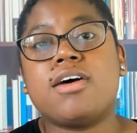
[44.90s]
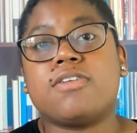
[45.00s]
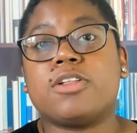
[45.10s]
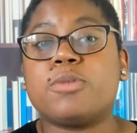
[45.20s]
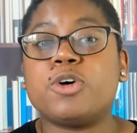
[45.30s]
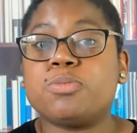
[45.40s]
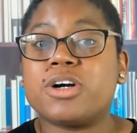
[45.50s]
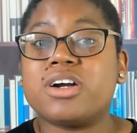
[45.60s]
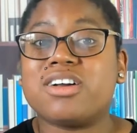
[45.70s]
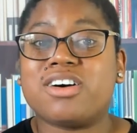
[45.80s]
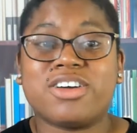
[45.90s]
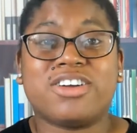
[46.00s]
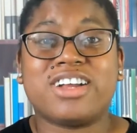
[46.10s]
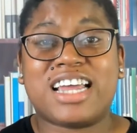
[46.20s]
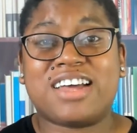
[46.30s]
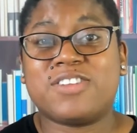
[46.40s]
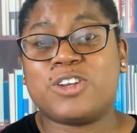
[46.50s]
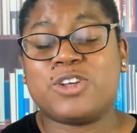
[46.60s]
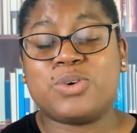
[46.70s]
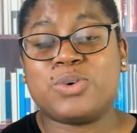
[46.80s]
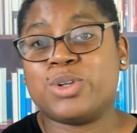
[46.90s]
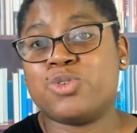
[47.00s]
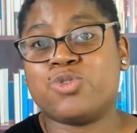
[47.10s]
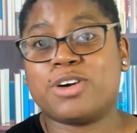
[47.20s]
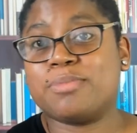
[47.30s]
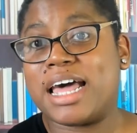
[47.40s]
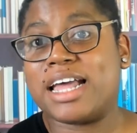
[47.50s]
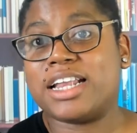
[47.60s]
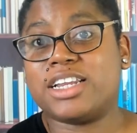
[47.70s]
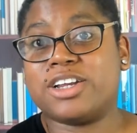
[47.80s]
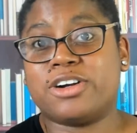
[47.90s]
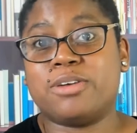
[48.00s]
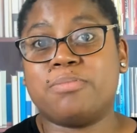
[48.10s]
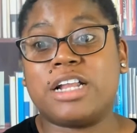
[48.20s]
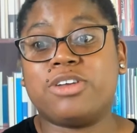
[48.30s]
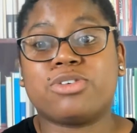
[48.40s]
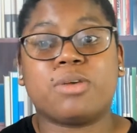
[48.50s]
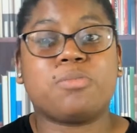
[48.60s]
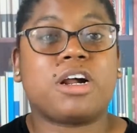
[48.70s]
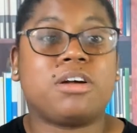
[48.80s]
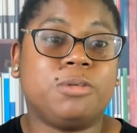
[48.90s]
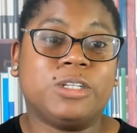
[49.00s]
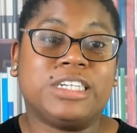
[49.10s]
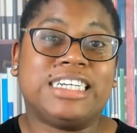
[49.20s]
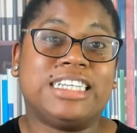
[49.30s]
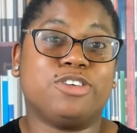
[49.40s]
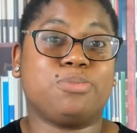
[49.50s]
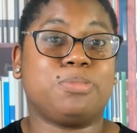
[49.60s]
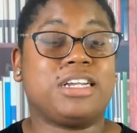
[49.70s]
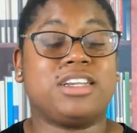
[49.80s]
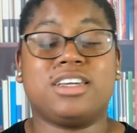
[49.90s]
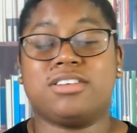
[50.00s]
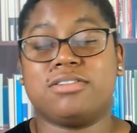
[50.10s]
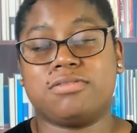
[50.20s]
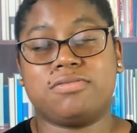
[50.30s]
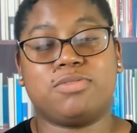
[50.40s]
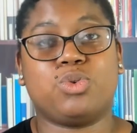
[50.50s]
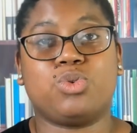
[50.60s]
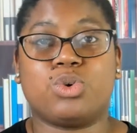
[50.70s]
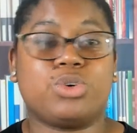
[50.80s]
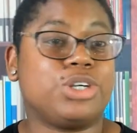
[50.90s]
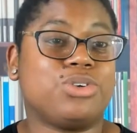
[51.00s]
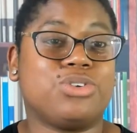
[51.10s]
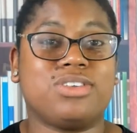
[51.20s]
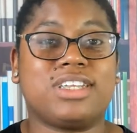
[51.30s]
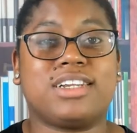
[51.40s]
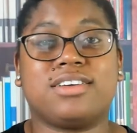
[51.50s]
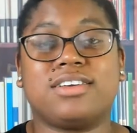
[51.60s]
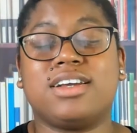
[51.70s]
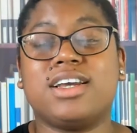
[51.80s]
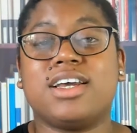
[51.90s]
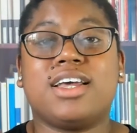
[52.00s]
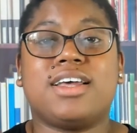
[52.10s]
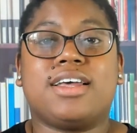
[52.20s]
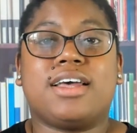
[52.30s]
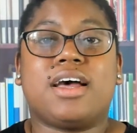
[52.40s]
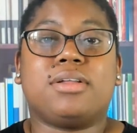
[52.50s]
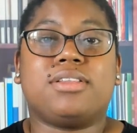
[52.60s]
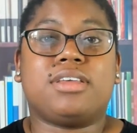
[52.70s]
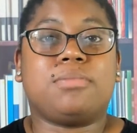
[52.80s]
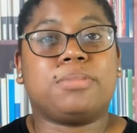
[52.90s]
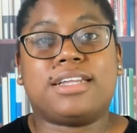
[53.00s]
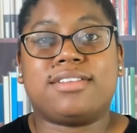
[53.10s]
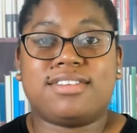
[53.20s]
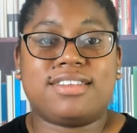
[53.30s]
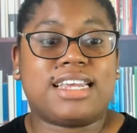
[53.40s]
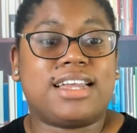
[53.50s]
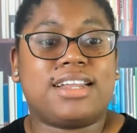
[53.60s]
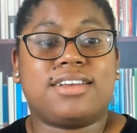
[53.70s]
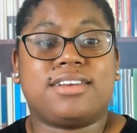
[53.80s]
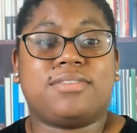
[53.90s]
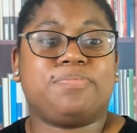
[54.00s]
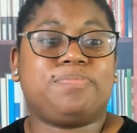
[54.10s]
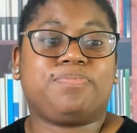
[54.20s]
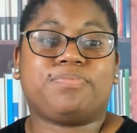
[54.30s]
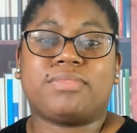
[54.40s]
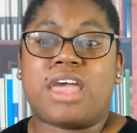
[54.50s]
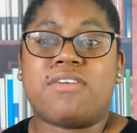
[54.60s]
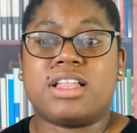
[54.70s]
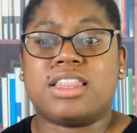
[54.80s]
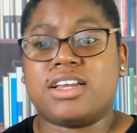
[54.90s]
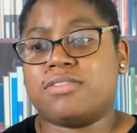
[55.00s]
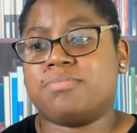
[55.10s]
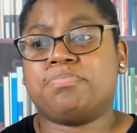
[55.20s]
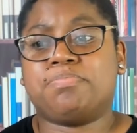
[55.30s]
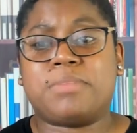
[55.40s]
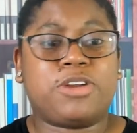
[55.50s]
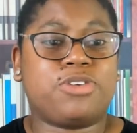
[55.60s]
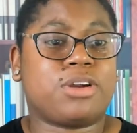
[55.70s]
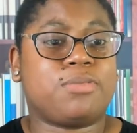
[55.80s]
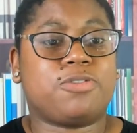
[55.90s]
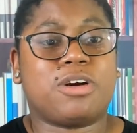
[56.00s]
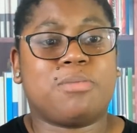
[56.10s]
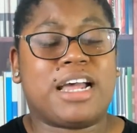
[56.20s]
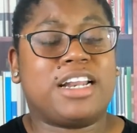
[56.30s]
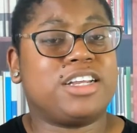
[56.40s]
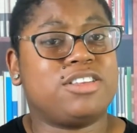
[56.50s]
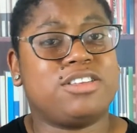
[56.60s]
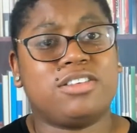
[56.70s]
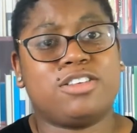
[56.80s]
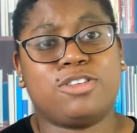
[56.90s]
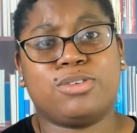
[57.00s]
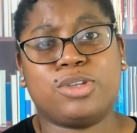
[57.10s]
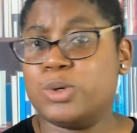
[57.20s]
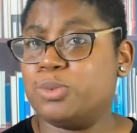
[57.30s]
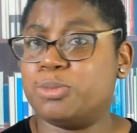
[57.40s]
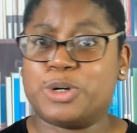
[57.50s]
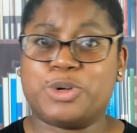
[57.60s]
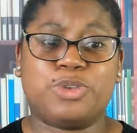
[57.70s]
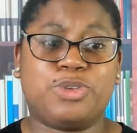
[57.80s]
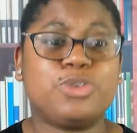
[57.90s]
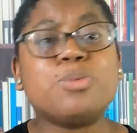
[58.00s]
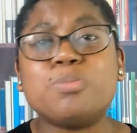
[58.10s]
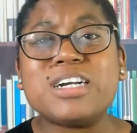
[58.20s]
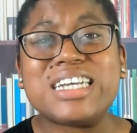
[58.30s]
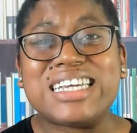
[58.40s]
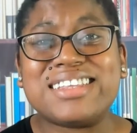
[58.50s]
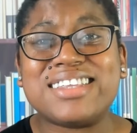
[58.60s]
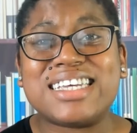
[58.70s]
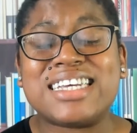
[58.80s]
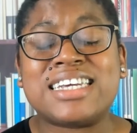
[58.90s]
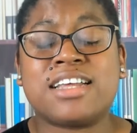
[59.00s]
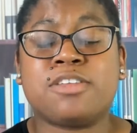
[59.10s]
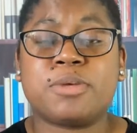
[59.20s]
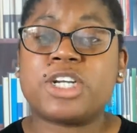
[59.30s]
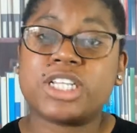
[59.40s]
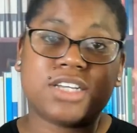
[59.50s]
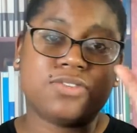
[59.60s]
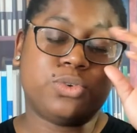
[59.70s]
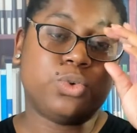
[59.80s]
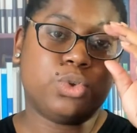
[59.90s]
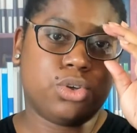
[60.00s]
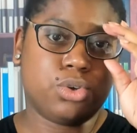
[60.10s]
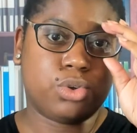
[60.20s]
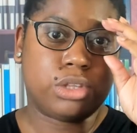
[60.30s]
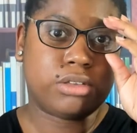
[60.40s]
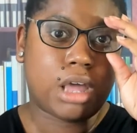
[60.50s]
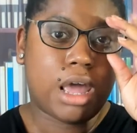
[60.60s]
for the most part, all you're going to have to do is format your manuscript properly. There's plenty of tutorials and templates and everything manuscript formatting super super easy especially if you use